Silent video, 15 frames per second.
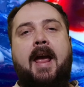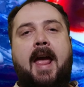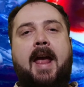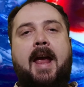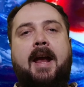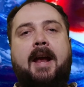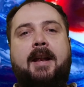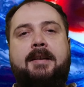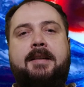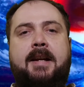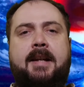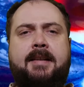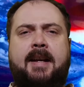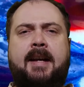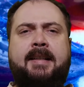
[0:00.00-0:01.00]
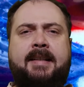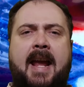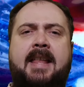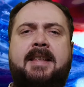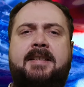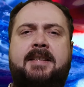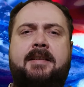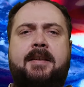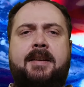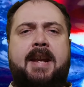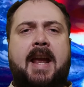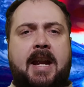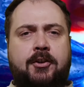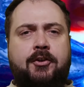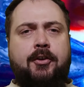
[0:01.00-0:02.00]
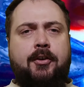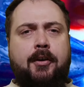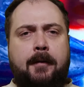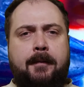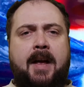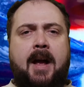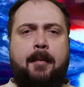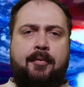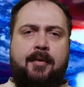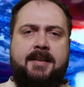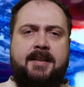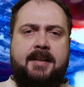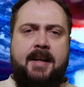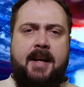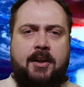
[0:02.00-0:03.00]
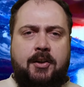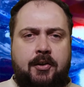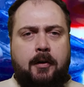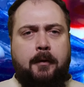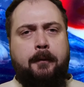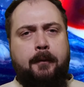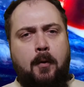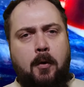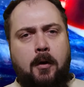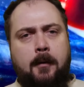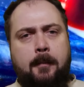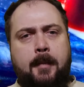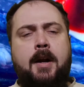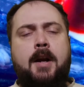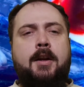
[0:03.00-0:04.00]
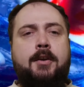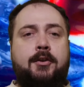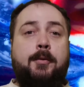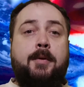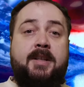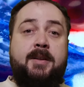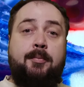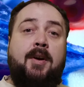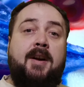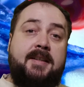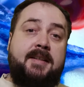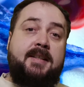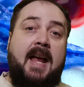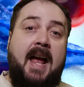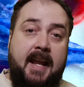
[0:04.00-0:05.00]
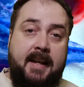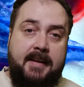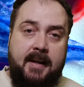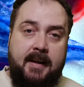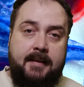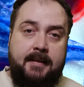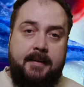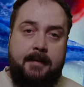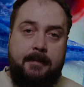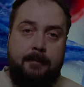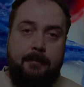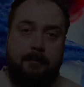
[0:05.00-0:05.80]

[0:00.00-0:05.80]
and it's against the nature of that presentational form to express sadness.